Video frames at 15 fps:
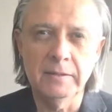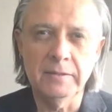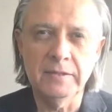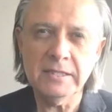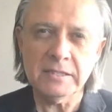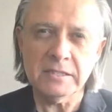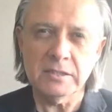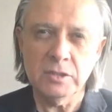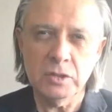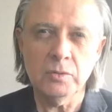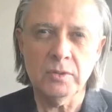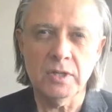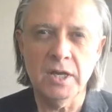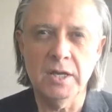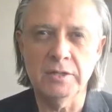This
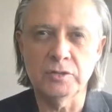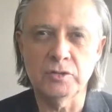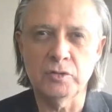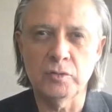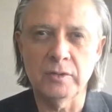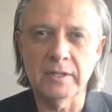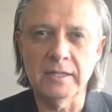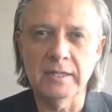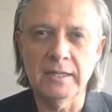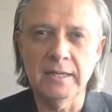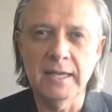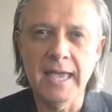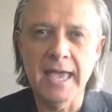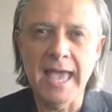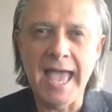new country
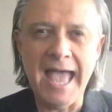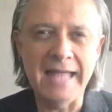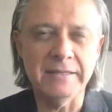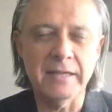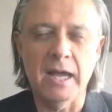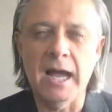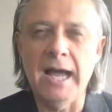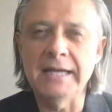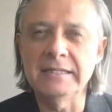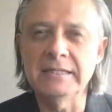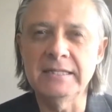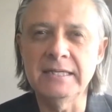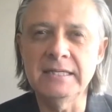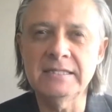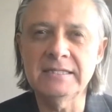had
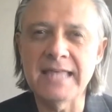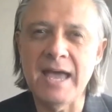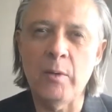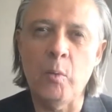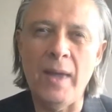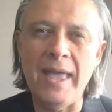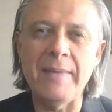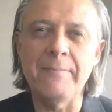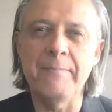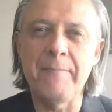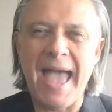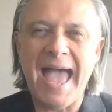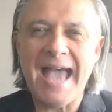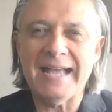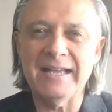ideas that went
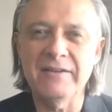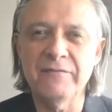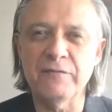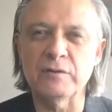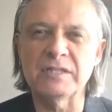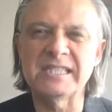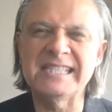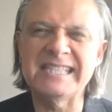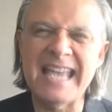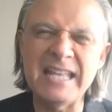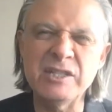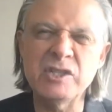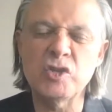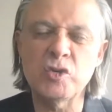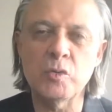back for
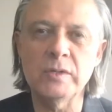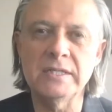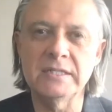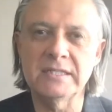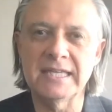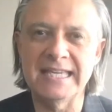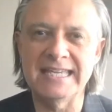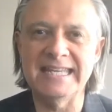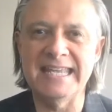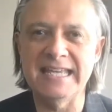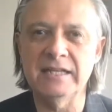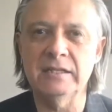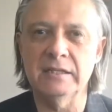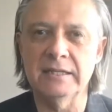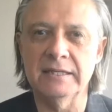centuries in
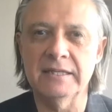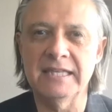England.